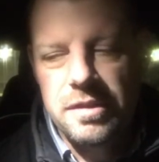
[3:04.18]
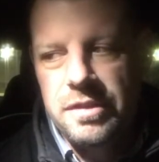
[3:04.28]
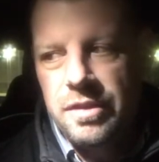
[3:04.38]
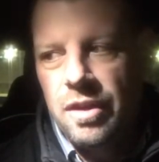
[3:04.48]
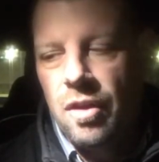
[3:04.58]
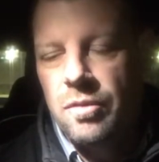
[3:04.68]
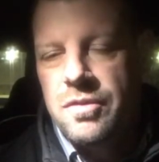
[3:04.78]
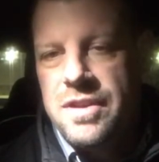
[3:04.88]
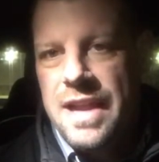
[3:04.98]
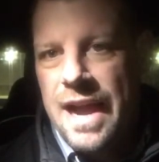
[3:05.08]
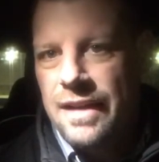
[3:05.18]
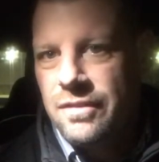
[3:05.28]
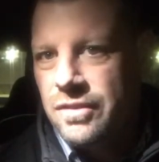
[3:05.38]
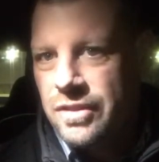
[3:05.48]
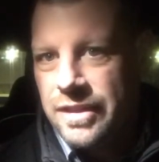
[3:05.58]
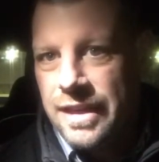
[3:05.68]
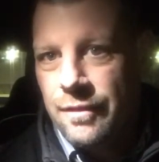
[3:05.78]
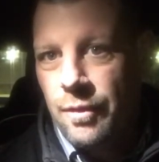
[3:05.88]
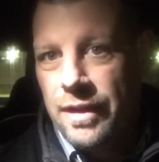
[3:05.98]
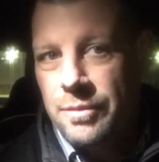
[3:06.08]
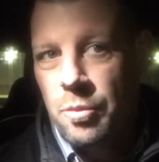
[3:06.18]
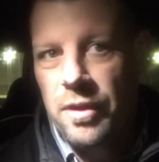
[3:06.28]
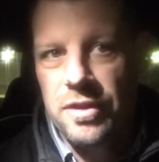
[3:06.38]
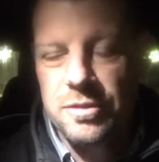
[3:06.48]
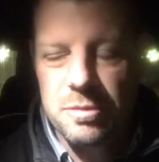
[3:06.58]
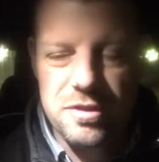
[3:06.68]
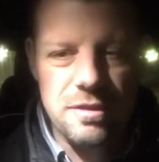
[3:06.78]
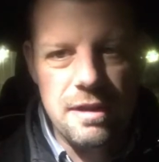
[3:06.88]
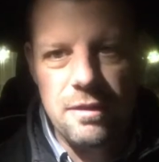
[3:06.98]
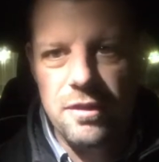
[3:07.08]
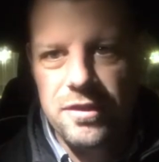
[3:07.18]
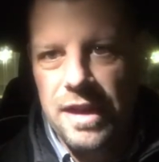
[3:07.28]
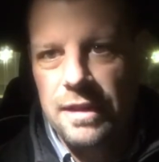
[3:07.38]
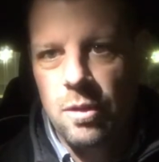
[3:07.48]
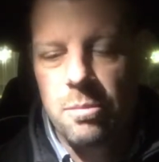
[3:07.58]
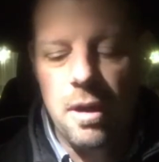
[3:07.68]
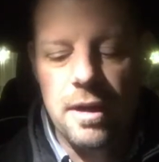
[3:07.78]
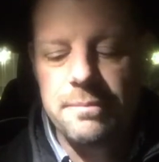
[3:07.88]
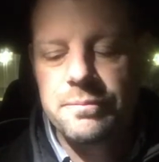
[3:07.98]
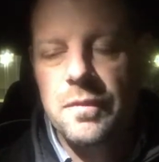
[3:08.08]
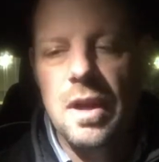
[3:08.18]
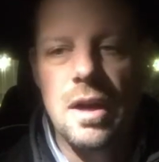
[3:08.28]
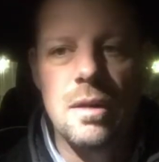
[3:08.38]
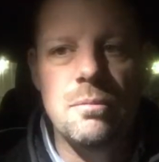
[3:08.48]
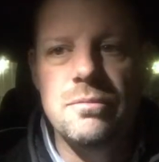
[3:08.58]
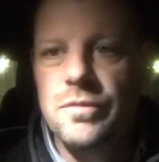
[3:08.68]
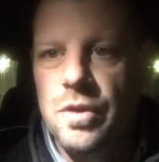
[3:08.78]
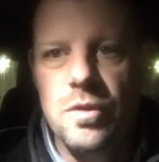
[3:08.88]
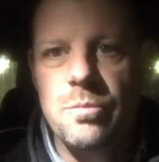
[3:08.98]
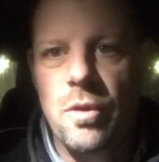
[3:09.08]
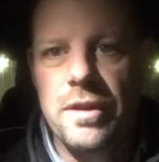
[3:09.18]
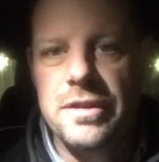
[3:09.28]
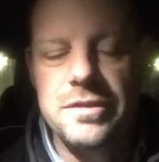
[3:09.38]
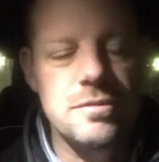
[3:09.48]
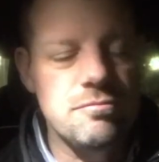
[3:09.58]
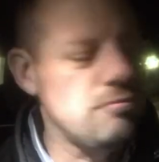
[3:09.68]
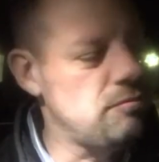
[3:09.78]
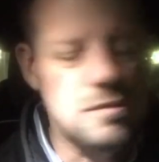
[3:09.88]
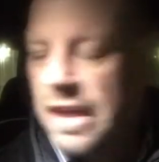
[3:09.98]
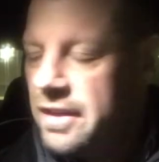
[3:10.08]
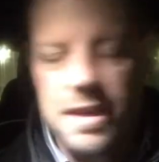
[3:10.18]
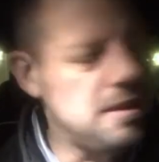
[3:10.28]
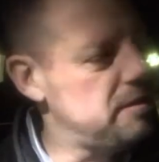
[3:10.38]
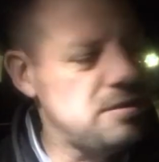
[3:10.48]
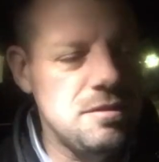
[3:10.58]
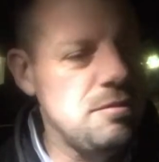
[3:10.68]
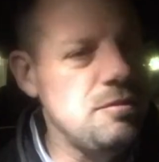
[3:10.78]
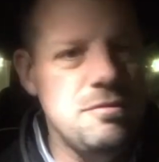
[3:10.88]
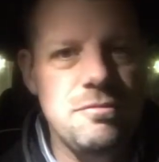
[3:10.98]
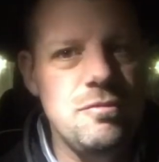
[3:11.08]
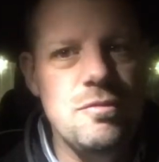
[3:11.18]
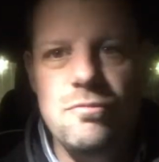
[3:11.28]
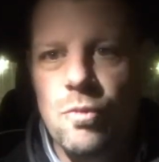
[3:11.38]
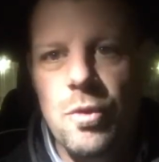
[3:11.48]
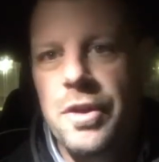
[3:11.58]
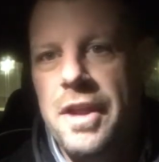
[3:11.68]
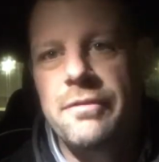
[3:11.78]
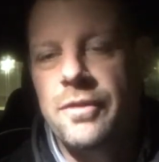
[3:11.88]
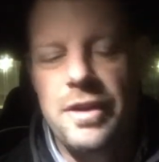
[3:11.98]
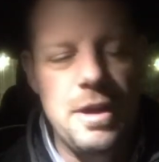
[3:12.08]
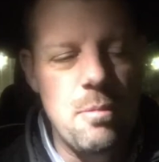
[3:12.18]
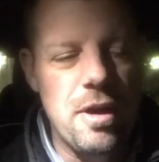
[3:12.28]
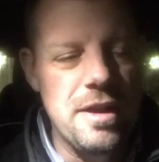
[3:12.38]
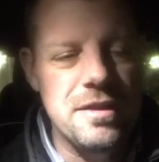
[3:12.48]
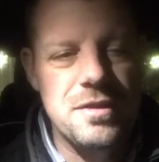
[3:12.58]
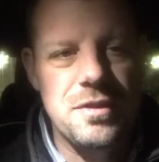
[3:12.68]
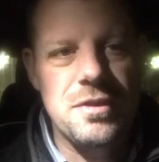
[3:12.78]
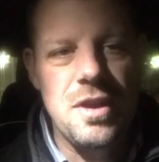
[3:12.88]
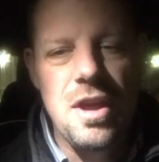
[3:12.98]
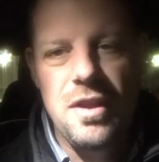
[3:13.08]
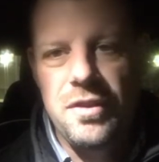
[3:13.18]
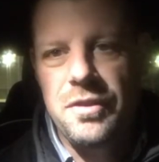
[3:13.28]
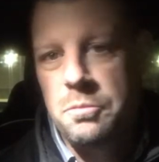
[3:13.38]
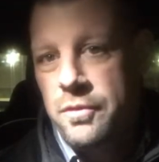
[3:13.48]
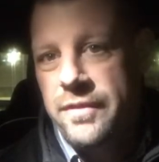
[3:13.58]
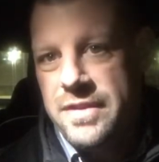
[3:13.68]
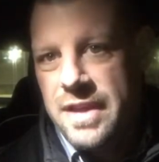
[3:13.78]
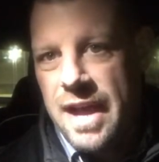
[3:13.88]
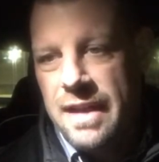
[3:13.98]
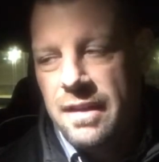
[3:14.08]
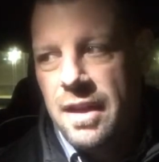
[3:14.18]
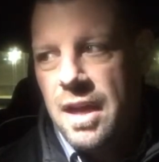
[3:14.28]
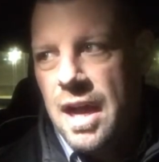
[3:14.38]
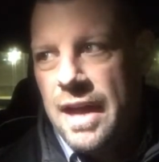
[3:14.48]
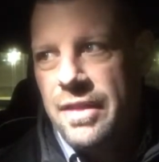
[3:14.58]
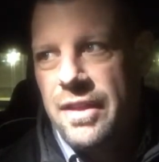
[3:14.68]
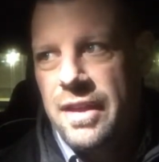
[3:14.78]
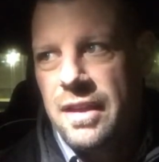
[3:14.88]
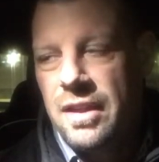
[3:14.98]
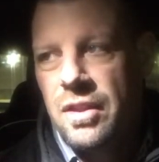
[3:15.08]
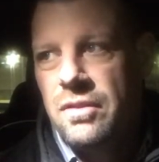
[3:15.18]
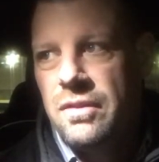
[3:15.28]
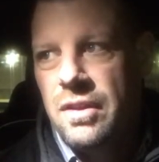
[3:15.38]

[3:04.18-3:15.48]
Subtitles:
You know, not going to give away spoilers, but it's around the silo part. No spoilers, not going to ruin it for anybody. This is a movie that I think, and